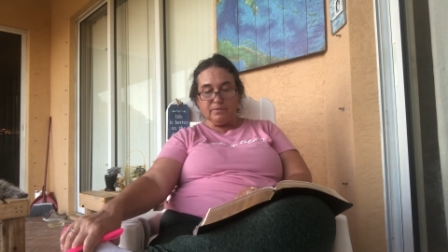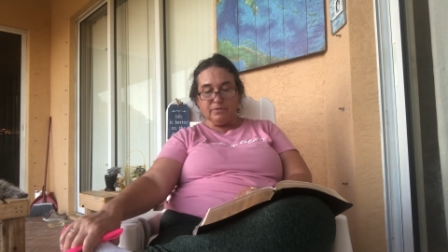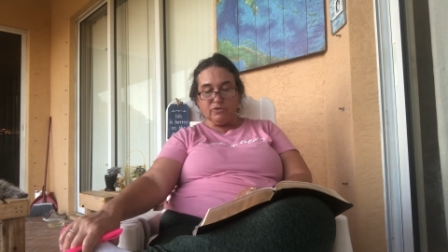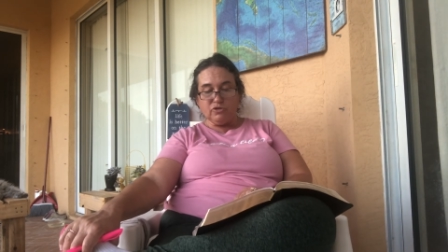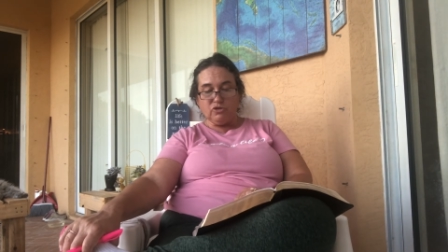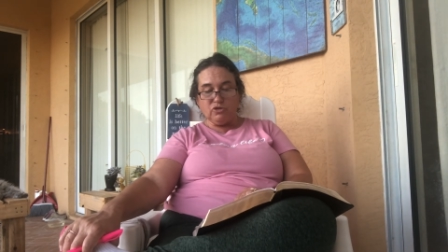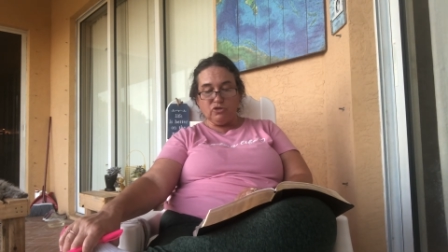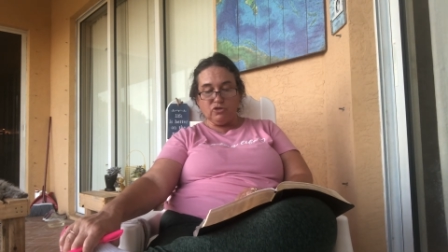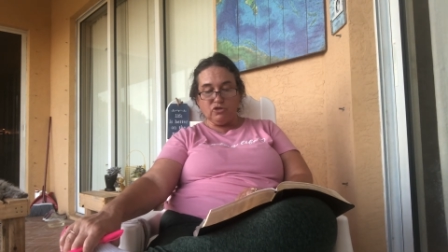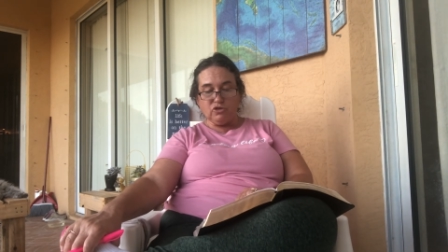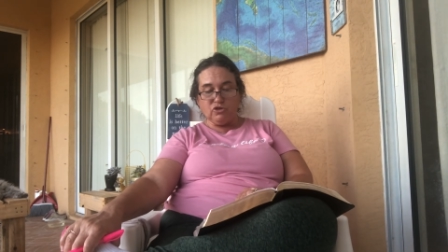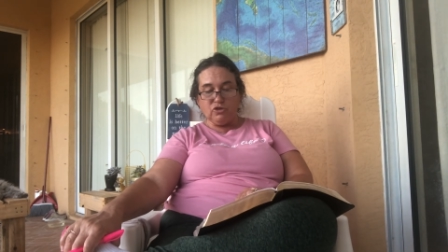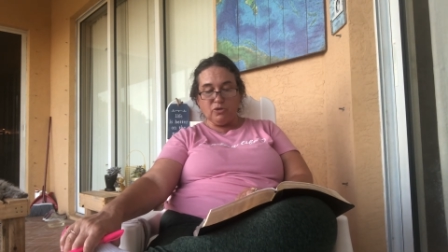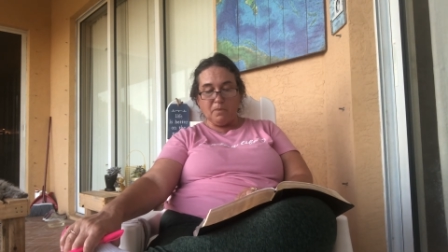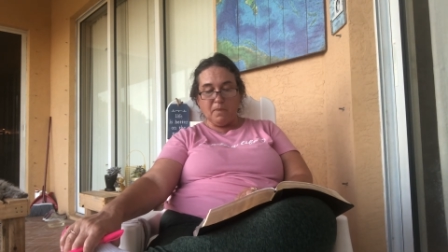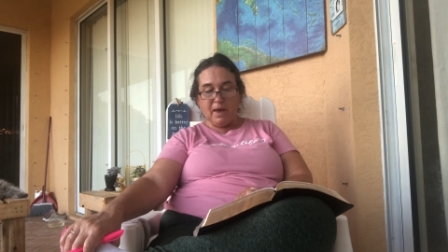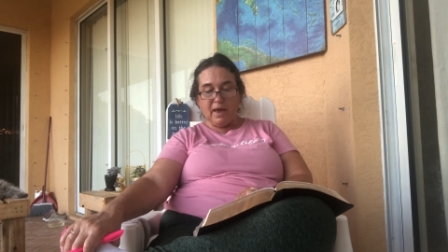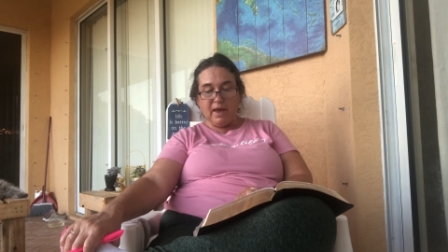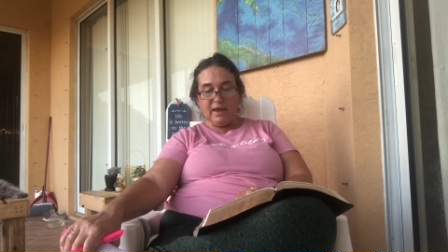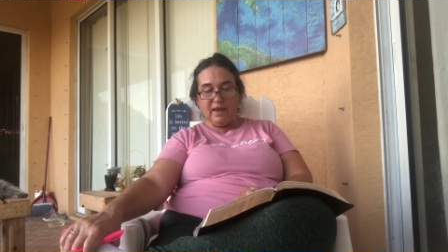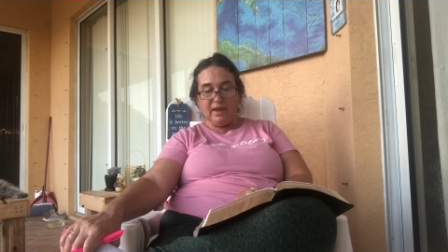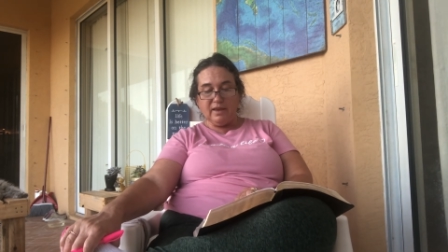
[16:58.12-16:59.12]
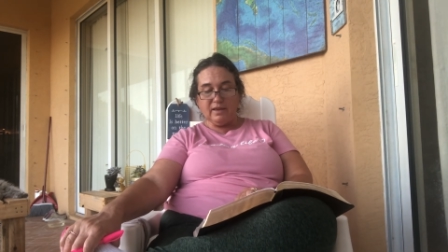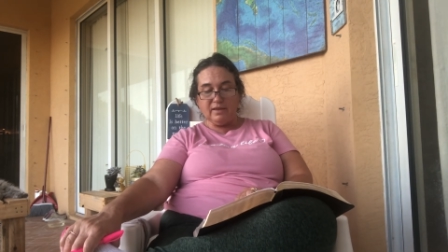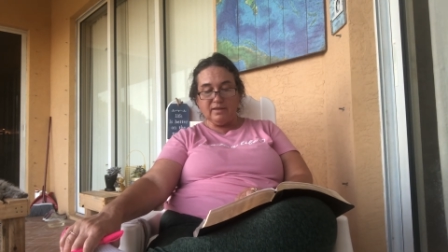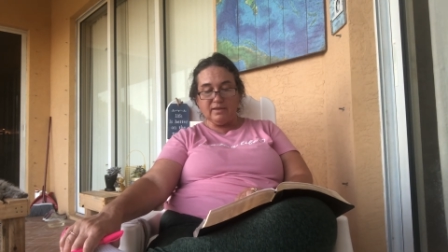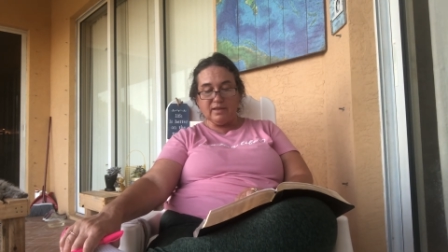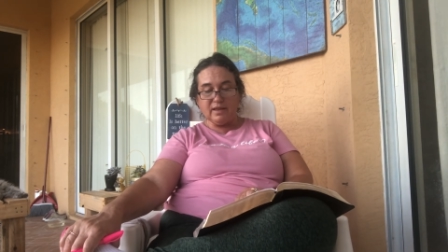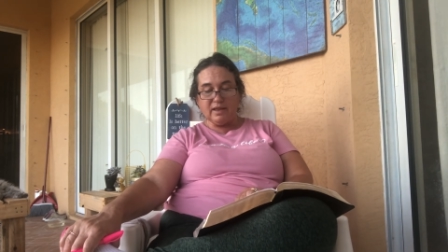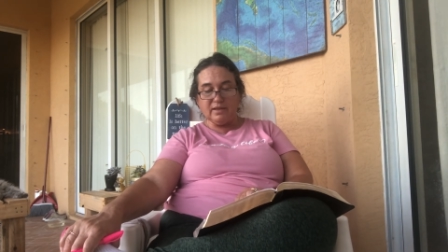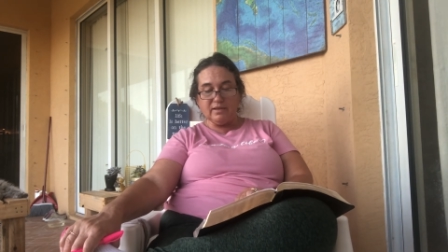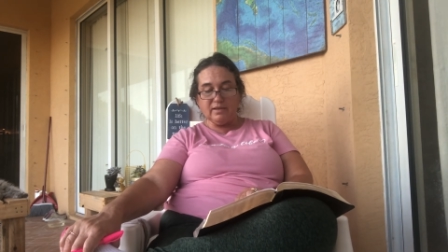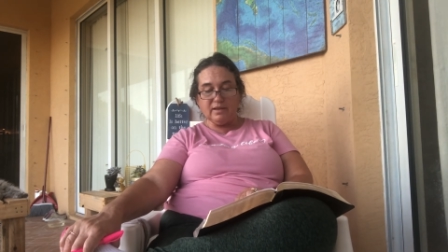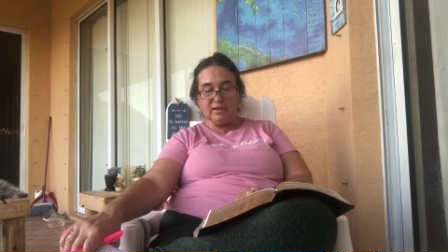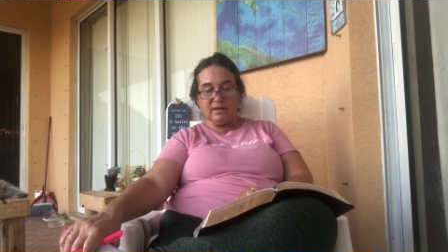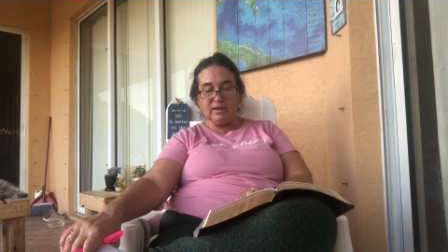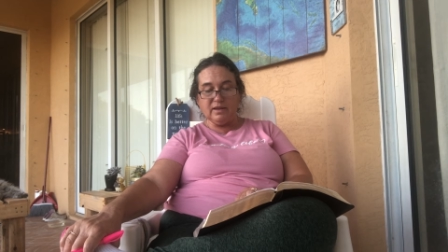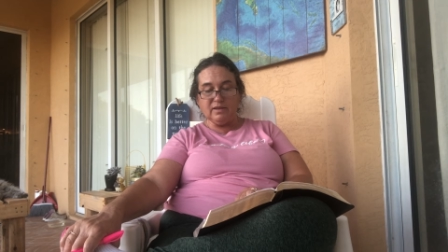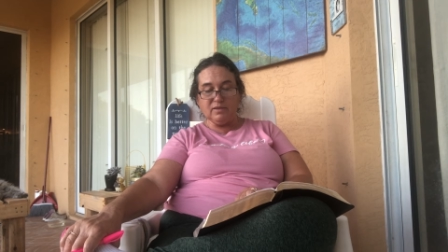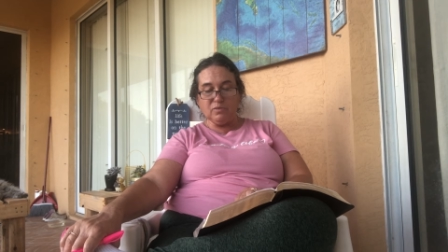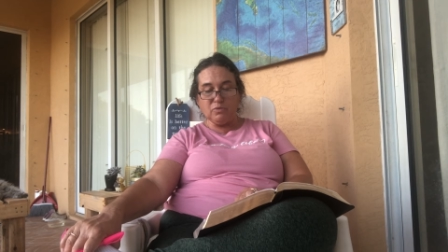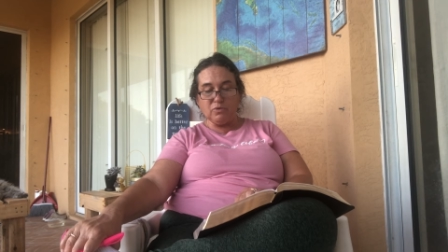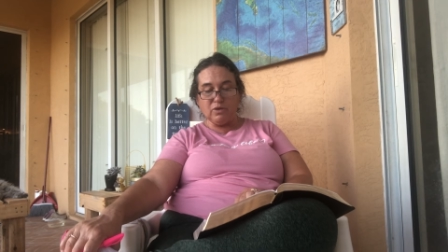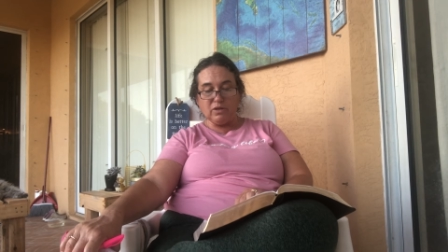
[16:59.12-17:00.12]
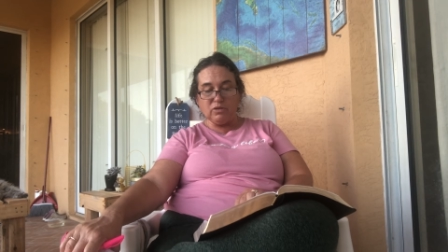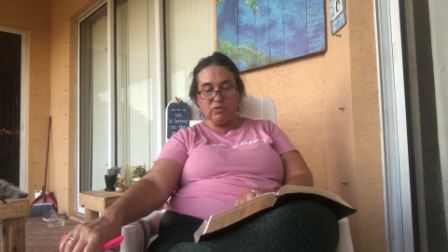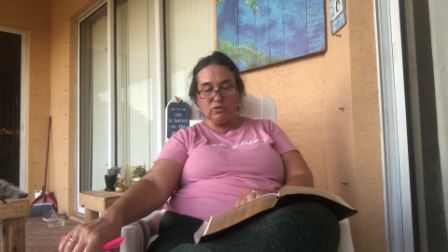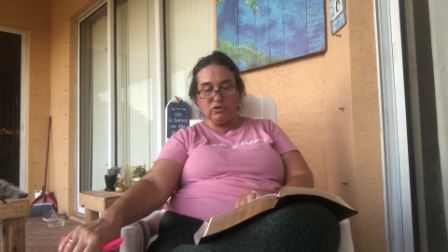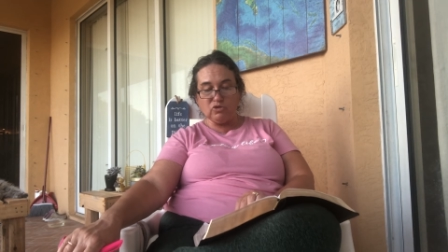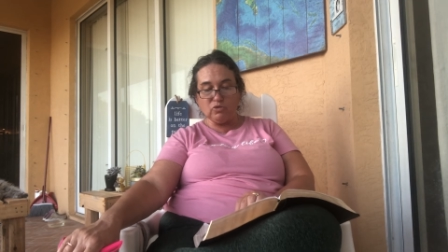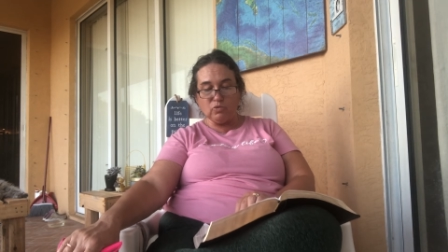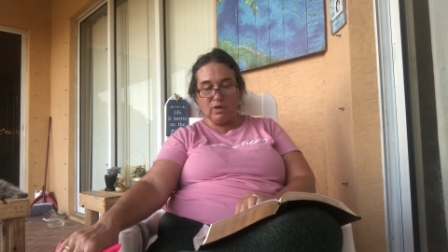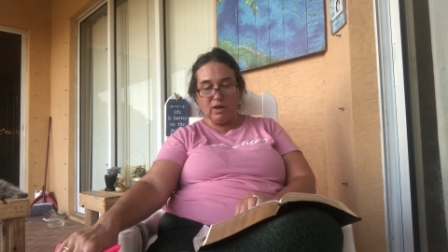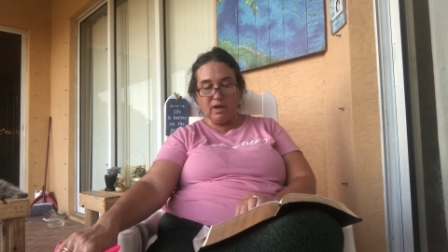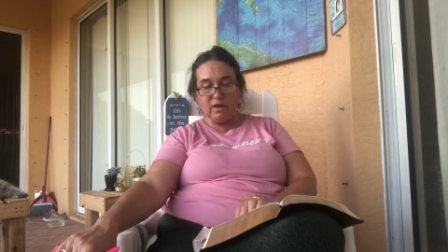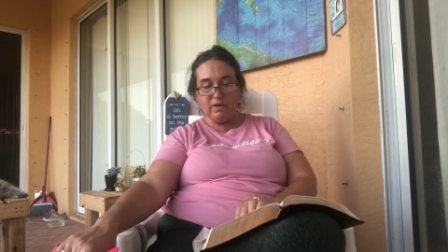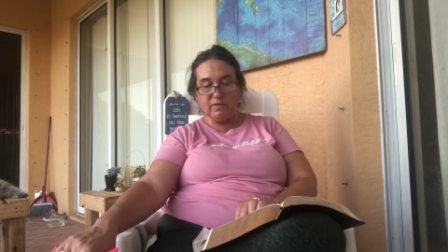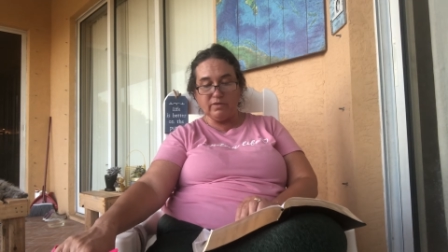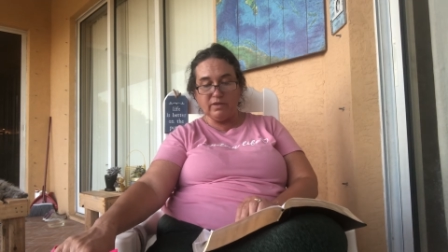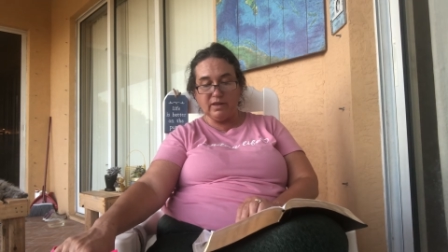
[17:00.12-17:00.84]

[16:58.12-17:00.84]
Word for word: to Shammai, his sons, and his brethren, 12.